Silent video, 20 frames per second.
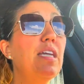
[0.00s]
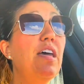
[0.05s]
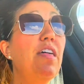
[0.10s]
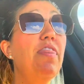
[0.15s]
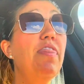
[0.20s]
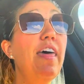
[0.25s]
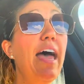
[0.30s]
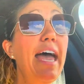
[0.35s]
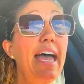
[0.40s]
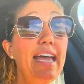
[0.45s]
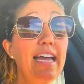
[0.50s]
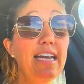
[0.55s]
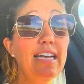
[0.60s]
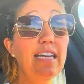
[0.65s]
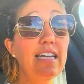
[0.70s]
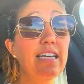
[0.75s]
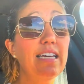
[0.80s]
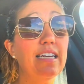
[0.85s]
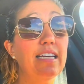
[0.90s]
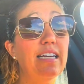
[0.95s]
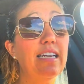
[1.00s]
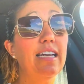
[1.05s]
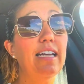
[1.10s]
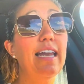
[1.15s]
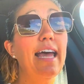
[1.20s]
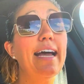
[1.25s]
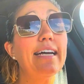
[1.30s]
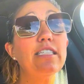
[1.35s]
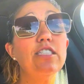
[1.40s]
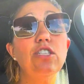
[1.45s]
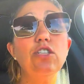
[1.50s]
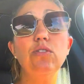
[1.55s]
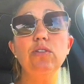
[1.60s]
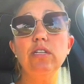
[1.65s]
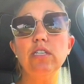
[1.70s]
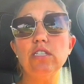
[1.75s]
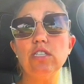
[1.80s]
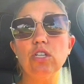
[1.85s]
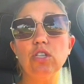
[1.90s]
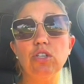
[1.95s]
Then next you
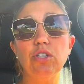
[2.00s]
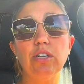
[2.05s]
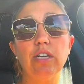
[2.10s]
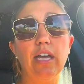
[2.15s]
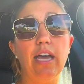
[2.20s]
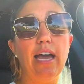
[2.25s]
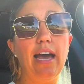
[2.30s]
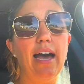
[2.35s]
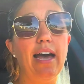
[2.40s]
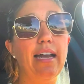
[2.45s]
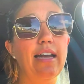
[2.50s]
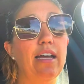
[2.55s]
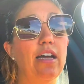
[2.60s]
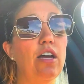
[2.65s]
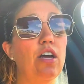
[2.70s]
need to look at,